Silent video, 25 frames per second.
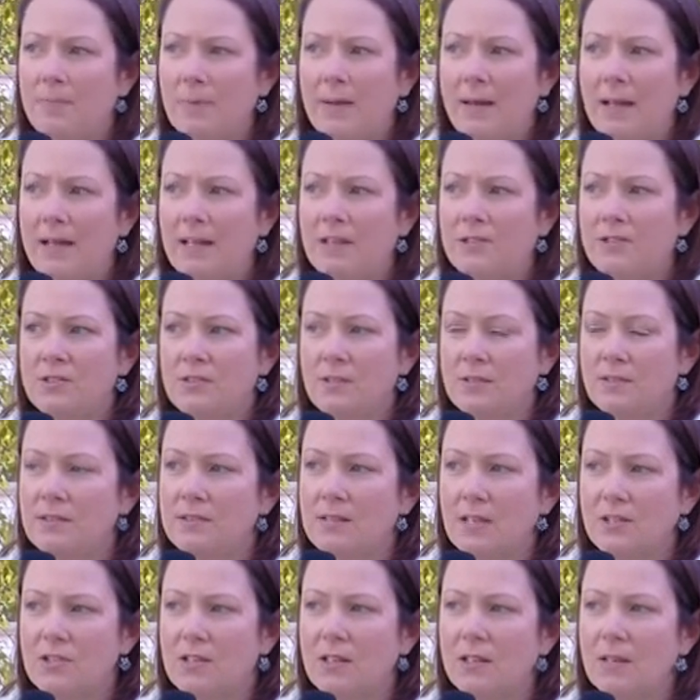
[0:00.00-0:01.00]
but it's just
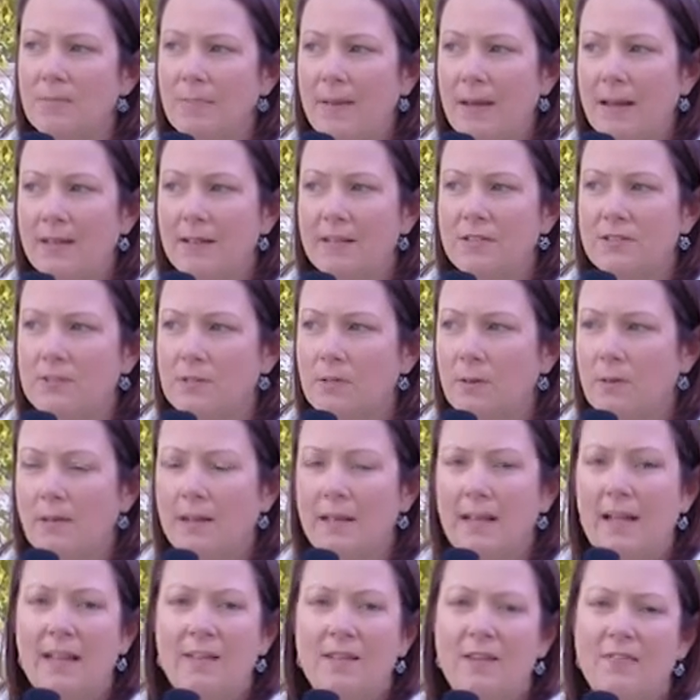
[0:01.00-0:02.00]
such a compelling
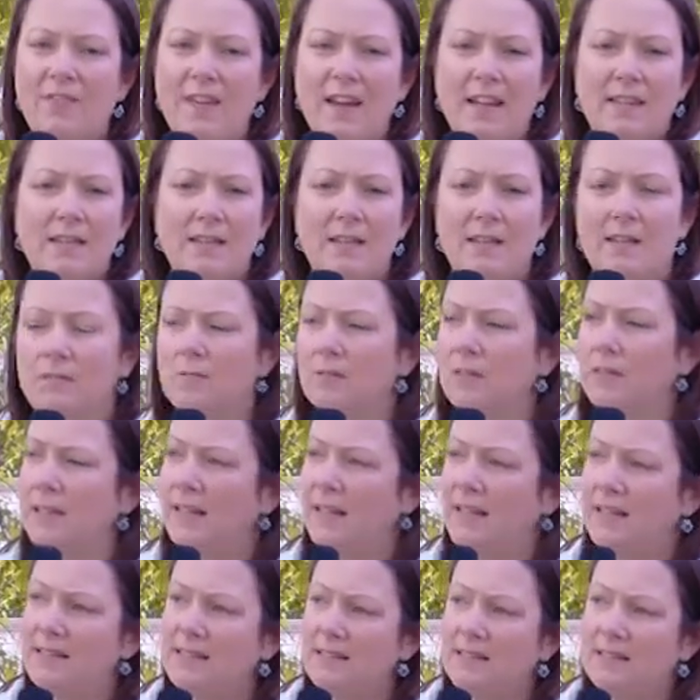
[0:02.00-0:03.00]
story, and the fact that it
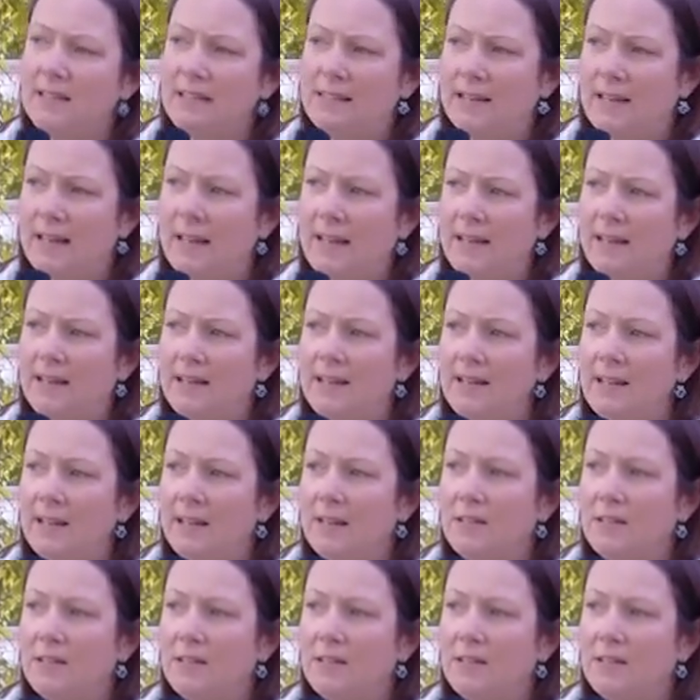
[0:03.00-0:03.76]
relates today